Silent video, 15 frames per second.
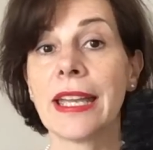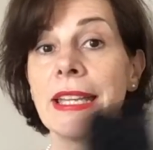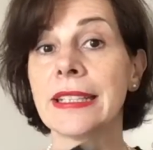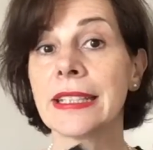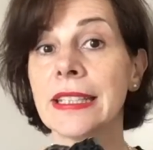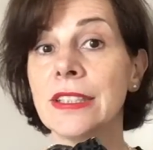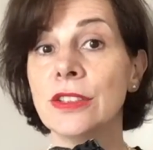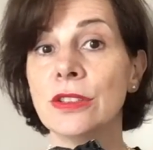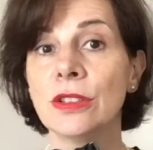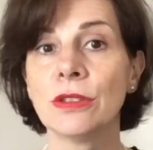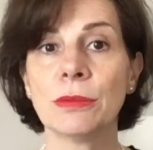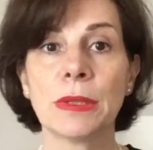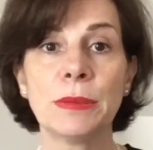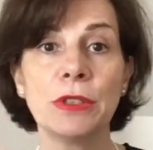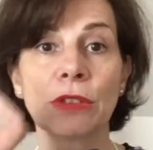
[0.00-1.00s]
Maybe your credit
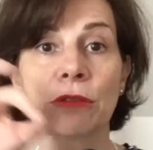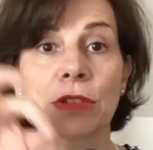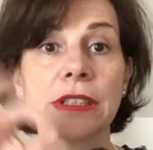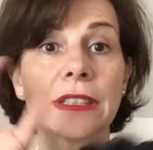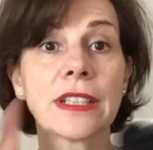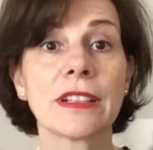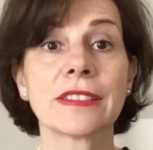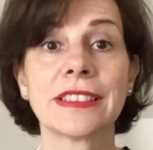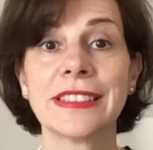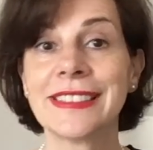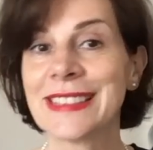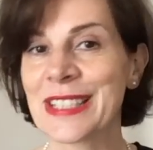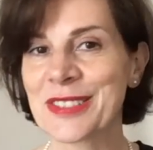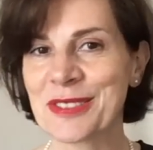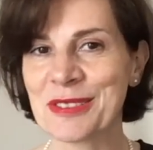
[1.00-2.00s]
card in it. That's all you need.
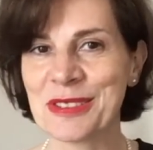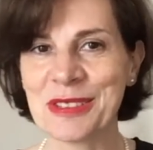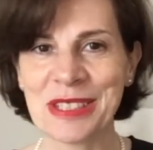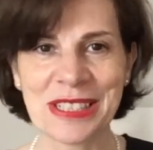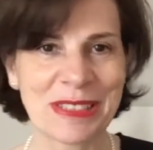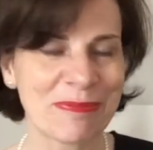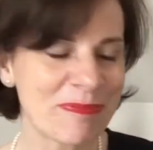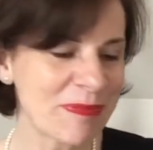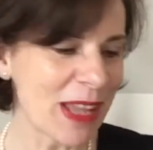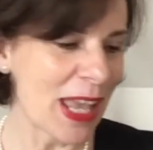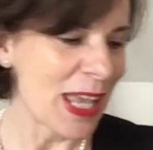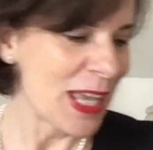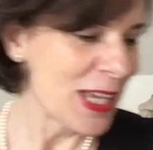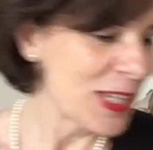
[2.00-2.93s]
So